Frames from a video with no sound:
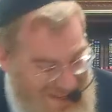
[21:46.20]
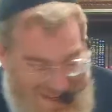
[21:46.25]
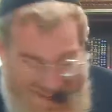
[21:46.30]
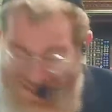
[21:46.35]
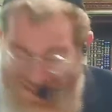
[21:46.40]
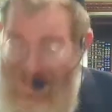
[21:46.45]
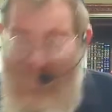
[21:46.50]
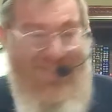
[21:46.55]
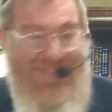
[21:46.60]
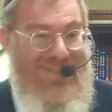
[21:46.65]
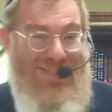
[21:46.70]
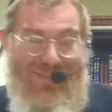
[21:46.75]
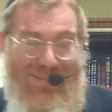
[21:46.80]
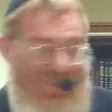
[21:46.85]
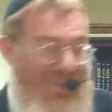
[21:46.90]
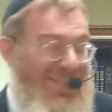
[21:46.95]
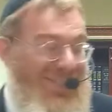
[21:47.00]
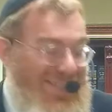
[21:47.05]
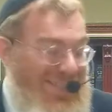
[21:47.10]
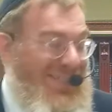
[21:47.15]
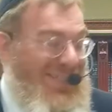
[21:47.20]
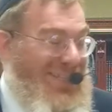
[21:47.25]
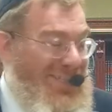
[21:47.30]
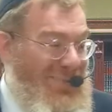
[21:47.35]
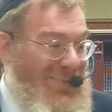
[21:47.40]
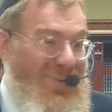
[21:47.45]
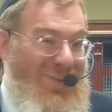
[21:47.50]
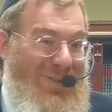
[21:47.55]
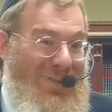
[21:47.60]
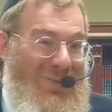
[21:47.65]
then it's something that sticks
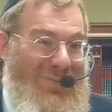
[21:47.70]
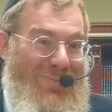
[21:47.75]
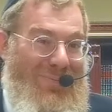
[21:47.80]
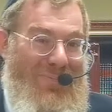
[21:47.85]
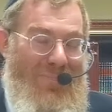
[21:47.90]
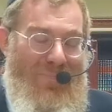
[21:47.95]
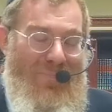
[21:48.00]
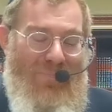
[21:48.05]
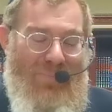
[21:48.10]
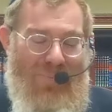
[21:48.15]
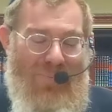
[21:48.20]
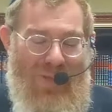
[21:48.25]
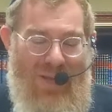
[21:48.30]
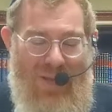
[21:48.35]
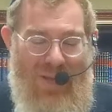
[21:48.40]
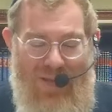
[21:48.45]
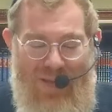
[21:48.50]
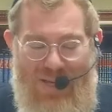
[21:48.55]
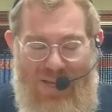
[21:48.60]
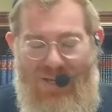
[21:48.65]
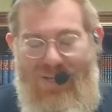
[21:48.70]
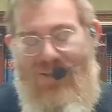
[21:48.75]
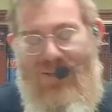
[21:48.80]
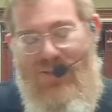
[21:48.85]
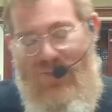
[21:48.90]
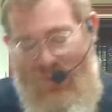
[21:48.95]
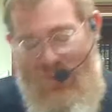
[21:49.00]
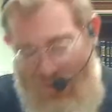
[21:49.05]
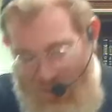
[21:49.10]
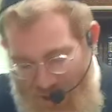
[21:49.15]
with you.
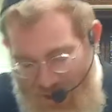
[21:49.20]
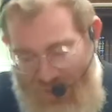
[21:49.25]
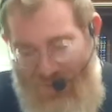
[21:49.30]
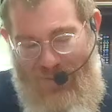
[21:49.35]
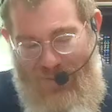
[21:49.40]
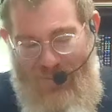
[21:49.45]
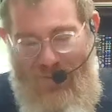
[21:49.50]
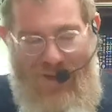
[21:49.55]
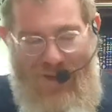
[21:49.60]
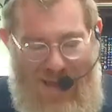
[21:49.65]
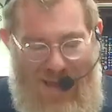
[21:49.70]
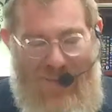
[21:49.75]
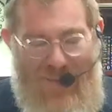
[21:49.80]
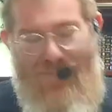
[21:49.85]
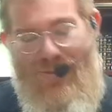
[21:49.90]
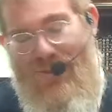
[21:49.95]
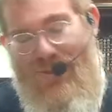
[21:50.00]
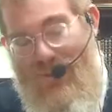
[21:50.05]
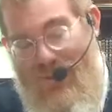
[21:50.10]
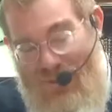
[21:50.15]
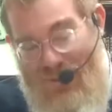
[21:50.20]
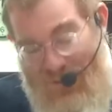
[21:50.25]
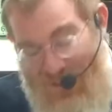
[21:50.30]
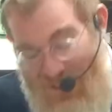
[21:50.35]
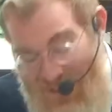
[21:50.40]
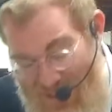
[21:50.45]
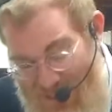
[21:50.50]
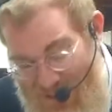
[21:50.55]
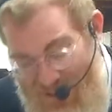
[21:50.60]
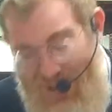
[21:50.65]
So the Navi, perhaps along
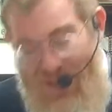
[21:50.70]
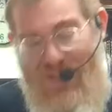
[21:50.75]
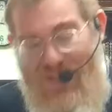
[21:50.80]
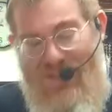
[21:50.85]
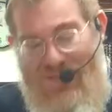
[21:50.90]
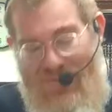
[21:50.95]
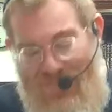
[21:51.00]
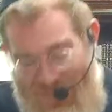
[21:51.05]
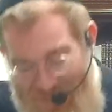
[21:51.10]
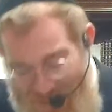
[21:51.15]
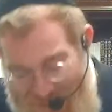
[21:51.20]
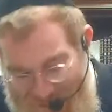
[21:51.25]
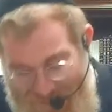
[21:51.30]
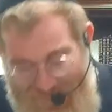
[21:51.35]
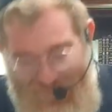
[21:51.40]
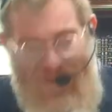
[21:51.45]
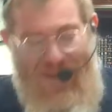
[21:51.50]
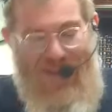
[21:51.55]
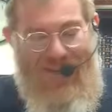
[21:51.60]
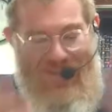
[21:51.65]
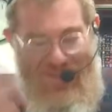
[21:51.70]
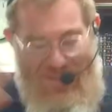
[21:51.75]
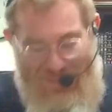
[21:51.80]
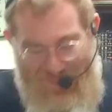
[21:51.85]
these lines of this effect that